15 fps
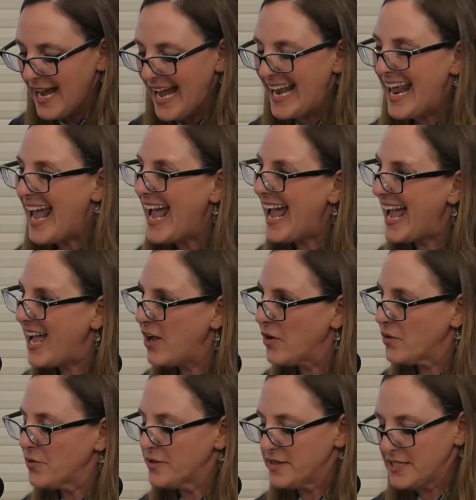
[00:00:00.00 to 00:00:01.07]
and
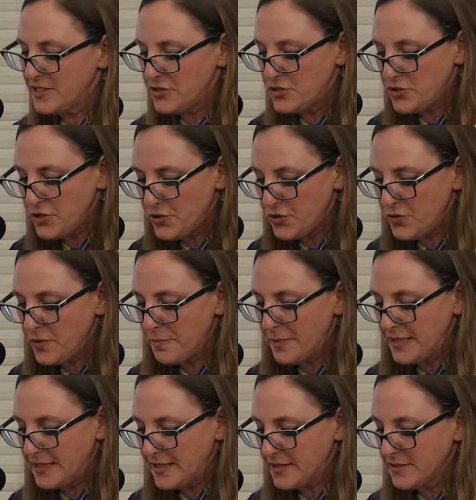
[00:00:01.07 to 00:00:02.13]
how this new
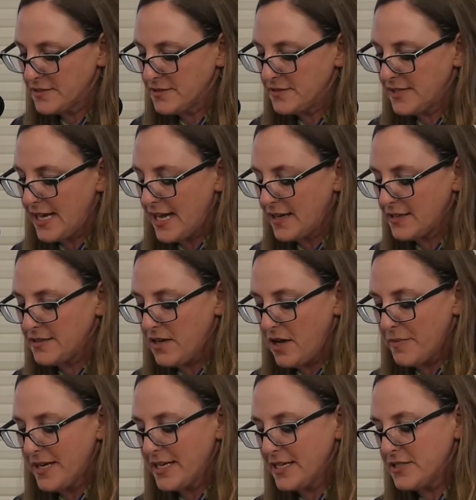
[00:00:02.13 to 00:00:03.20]
political,
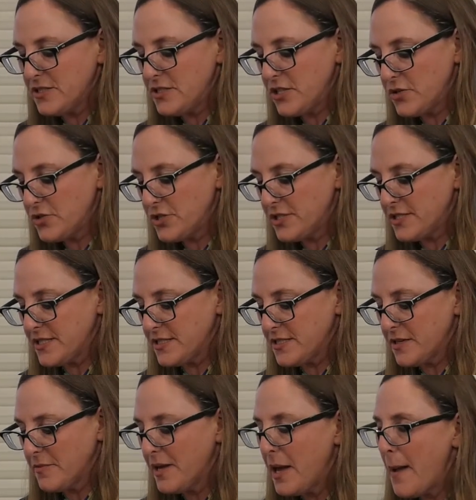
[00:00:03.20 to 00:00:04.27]
economic, and social
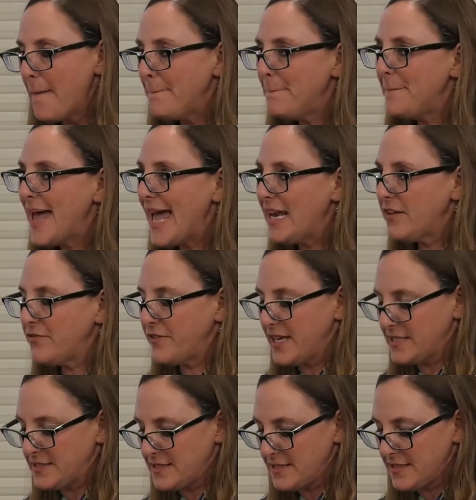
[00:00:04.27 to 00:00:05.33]
system
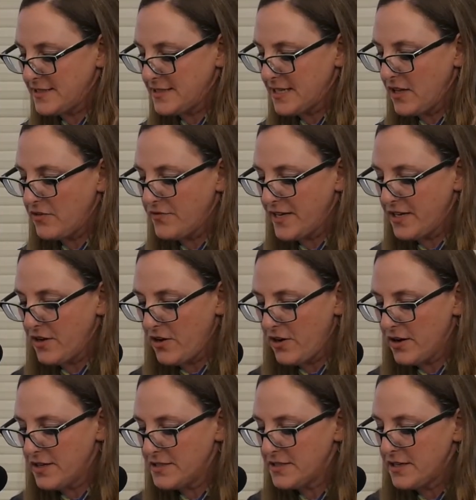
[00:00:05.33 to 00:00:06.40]
manifested itself in
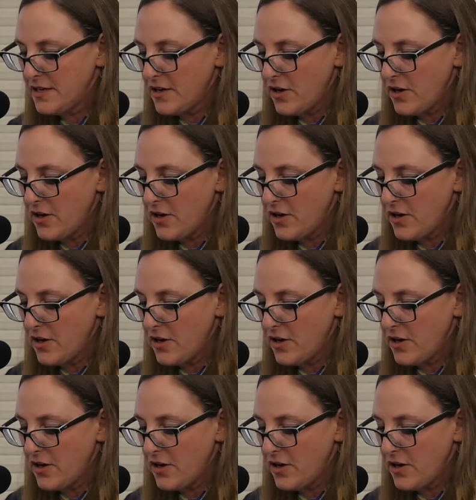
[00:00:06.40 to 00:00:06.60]
art,